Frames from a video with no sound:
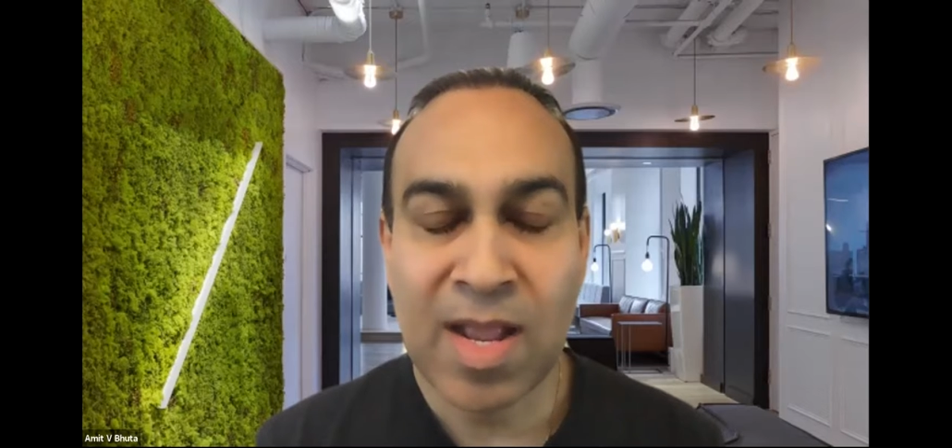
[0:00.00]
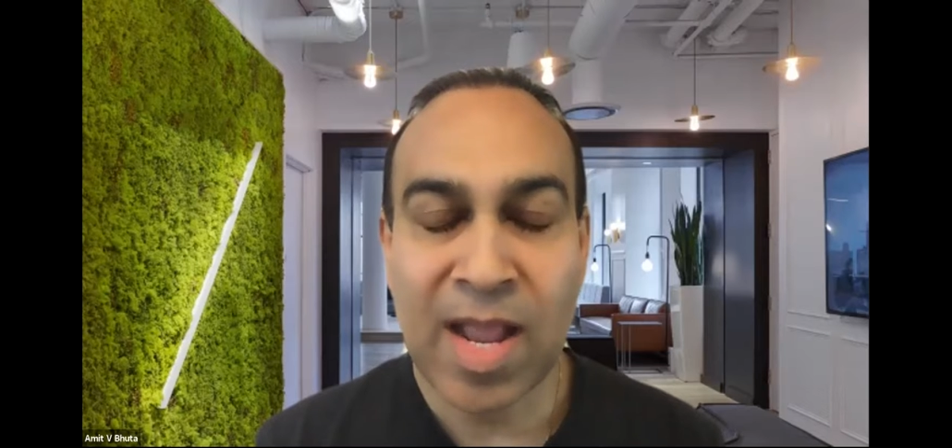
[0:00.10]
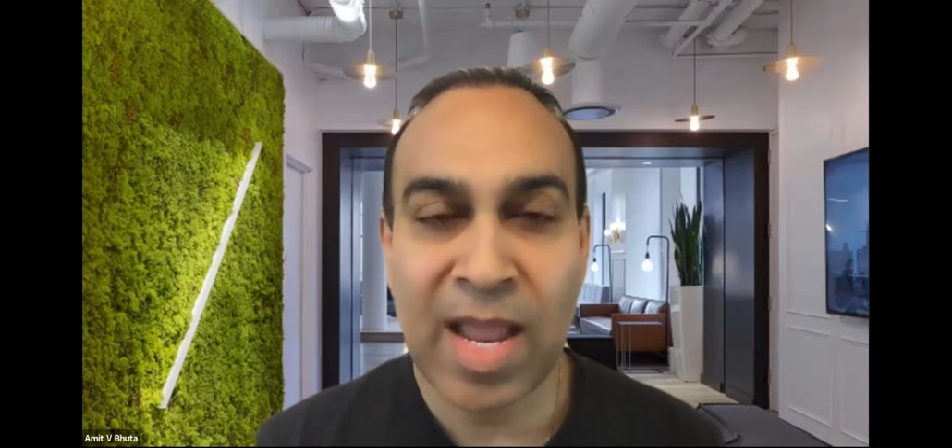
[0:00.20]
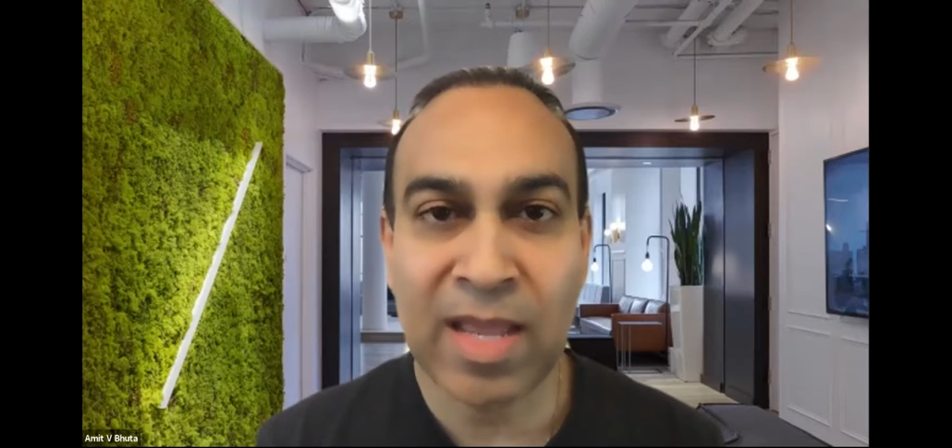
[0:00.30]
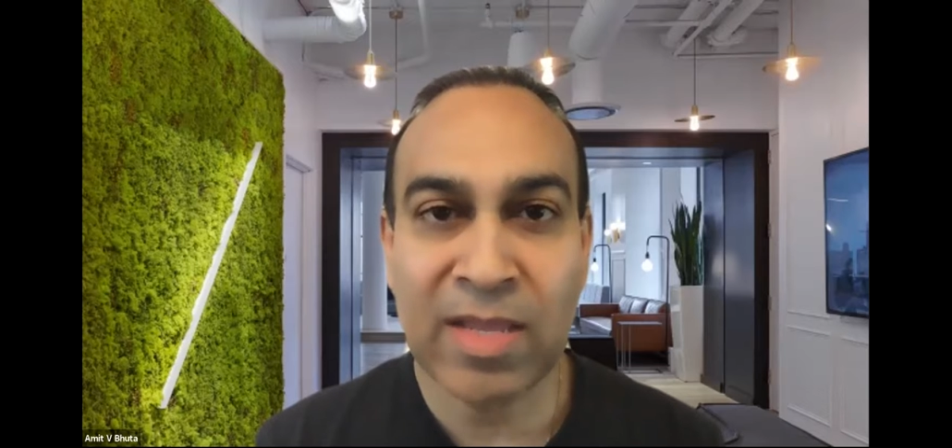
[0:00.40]

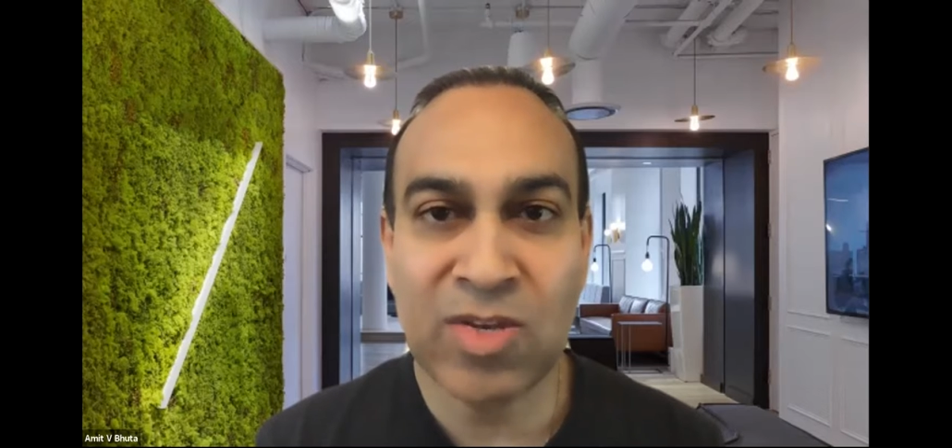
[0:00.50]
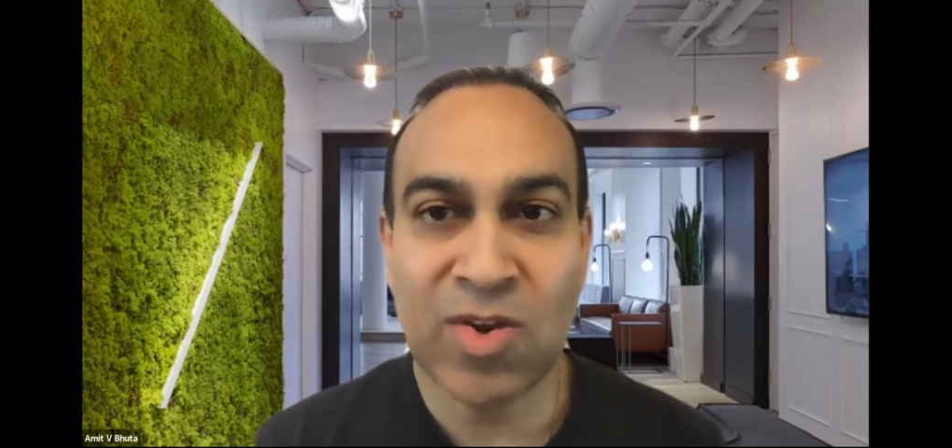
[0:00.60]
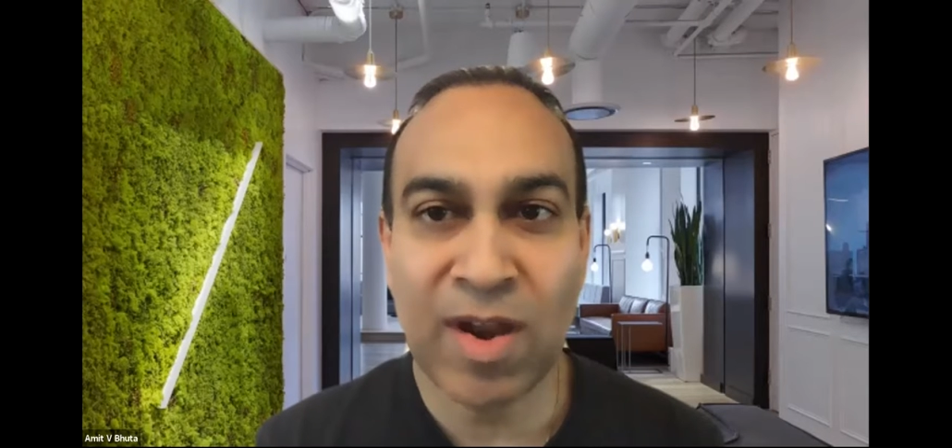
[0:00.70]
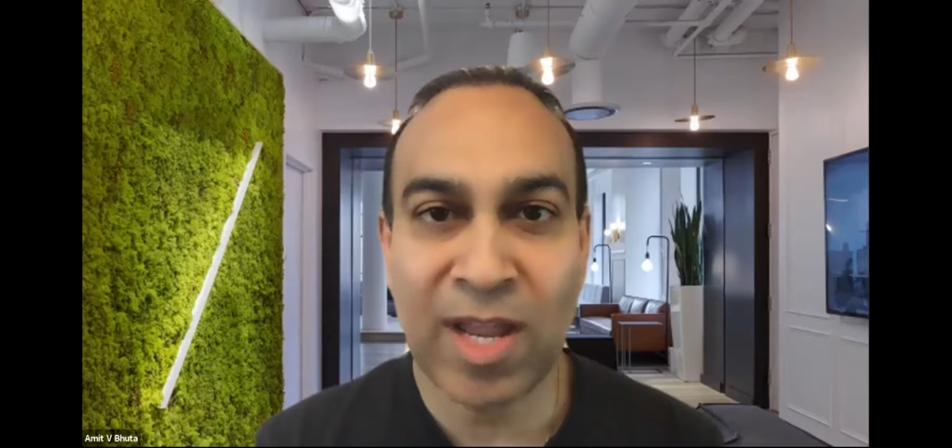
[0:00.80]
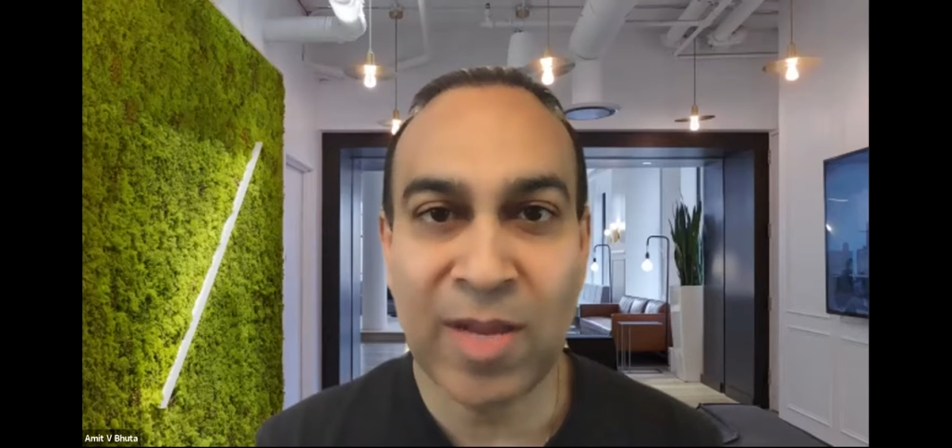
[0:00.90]
and
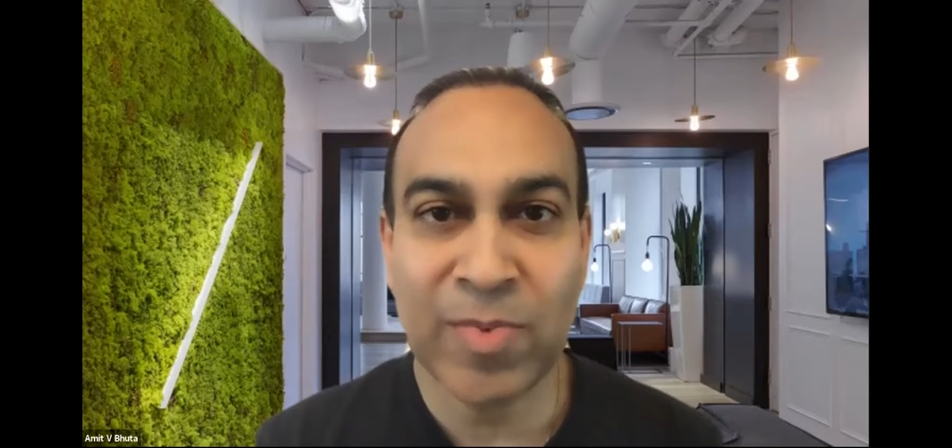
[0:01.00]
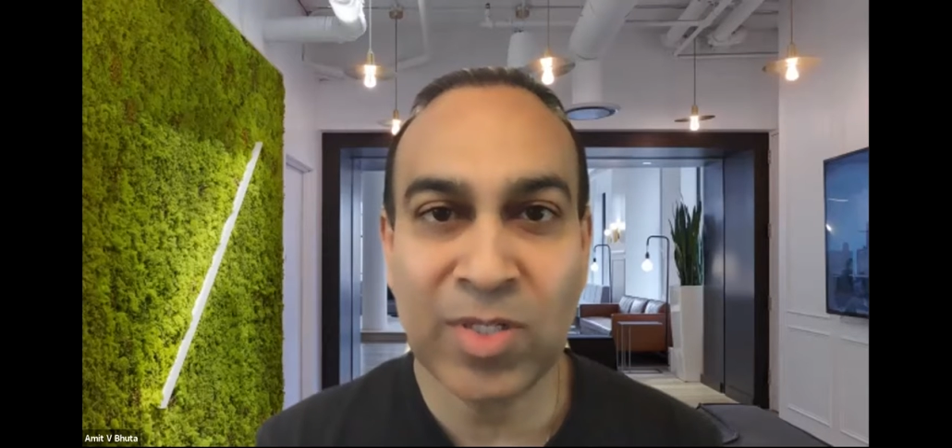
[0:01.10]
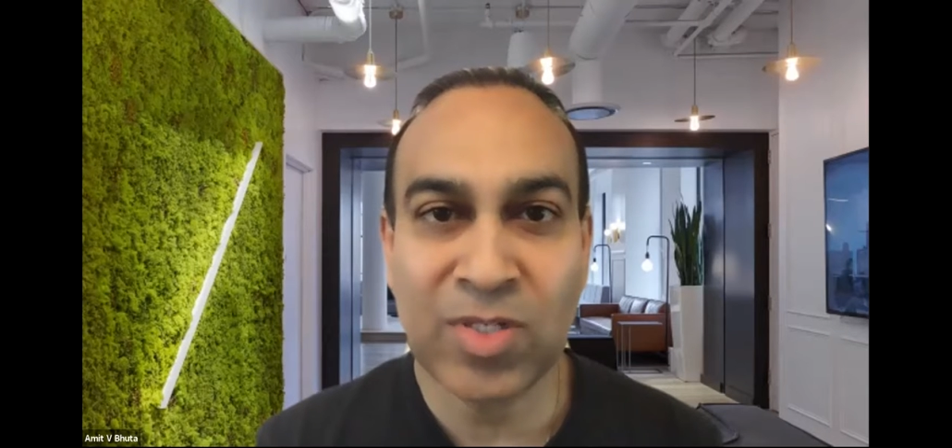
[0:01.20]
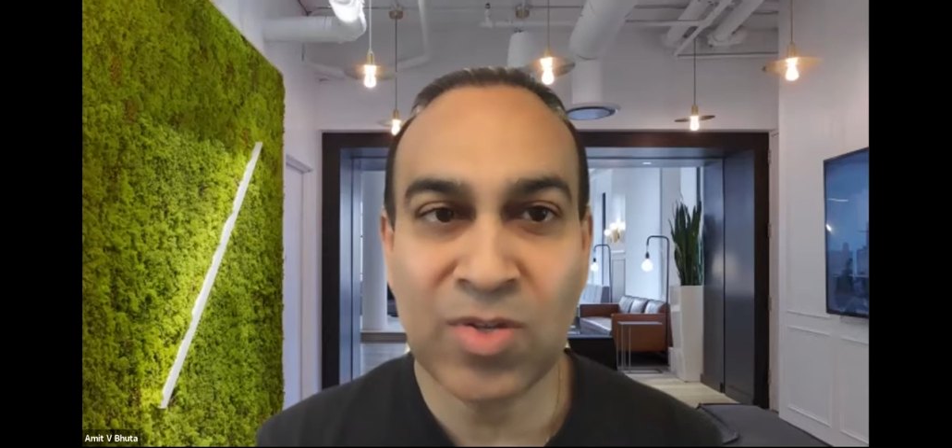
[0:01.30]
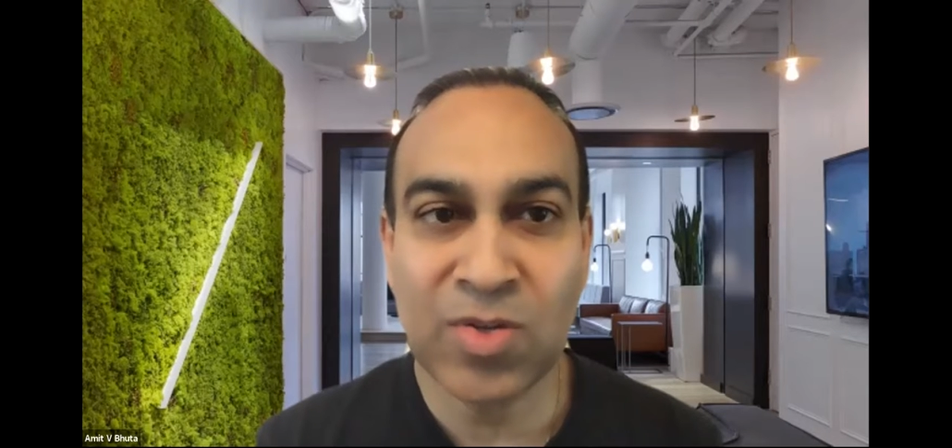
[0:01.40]
you're able
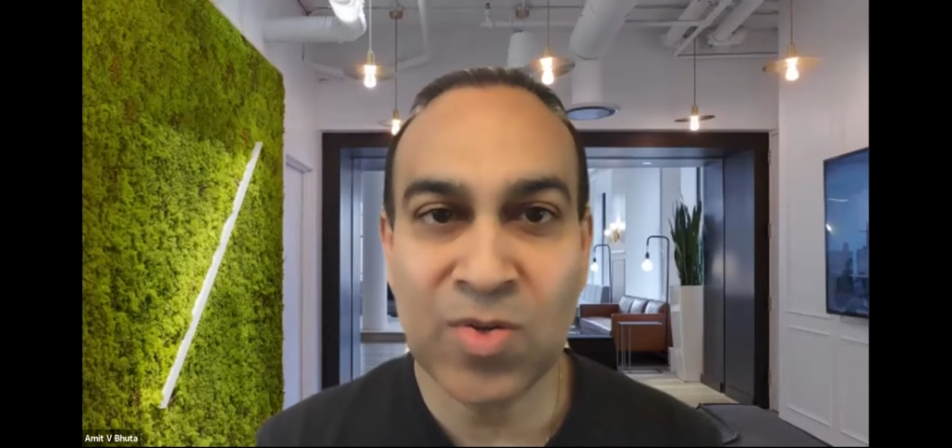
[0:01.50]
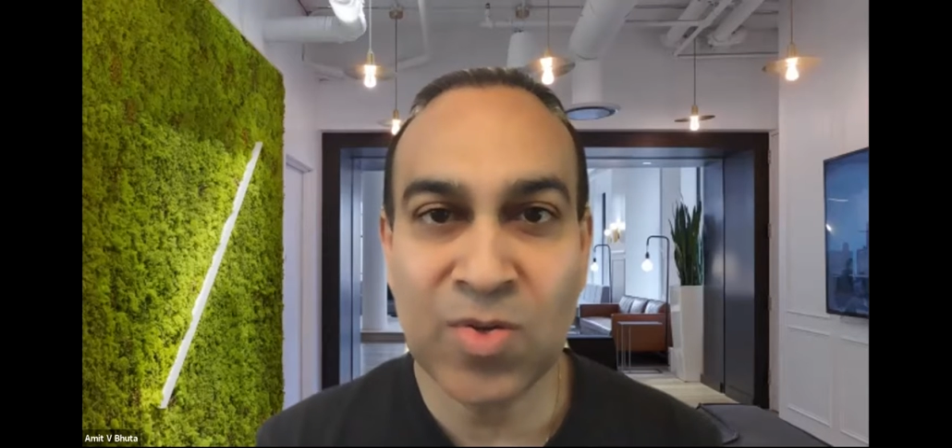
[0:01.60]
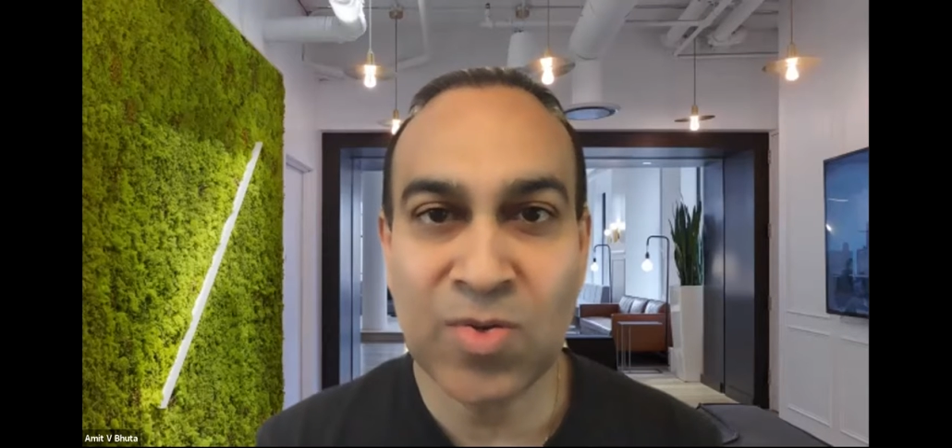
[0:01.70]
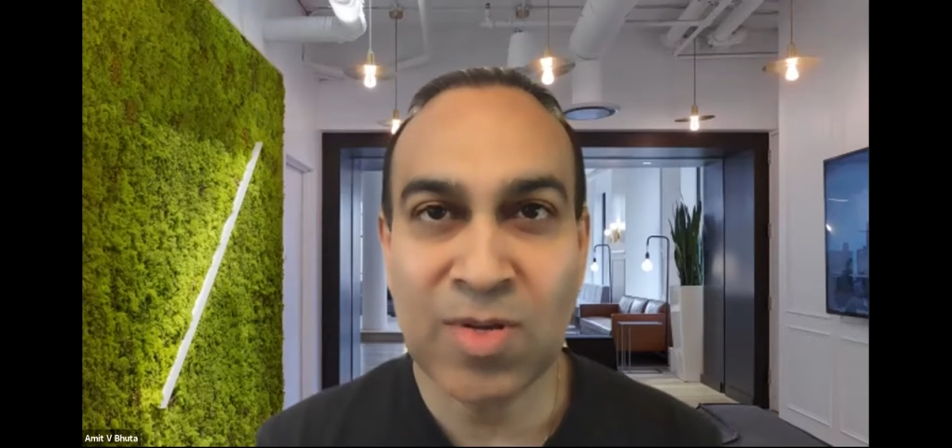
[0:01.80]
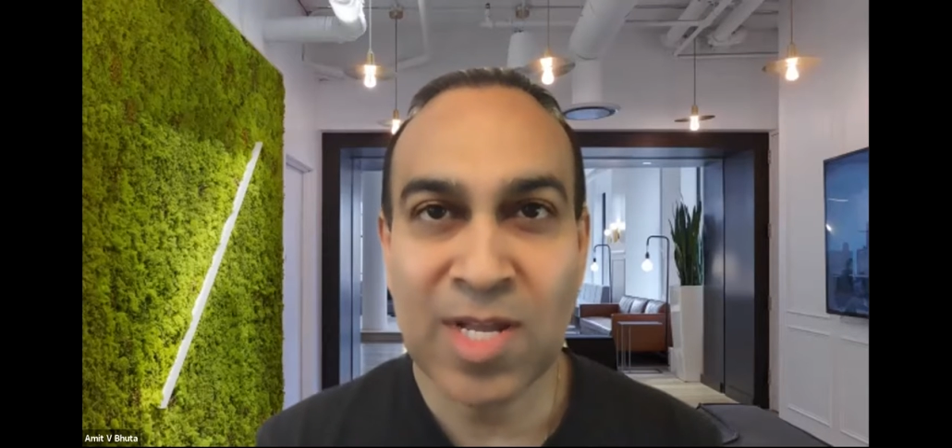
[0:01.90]
to,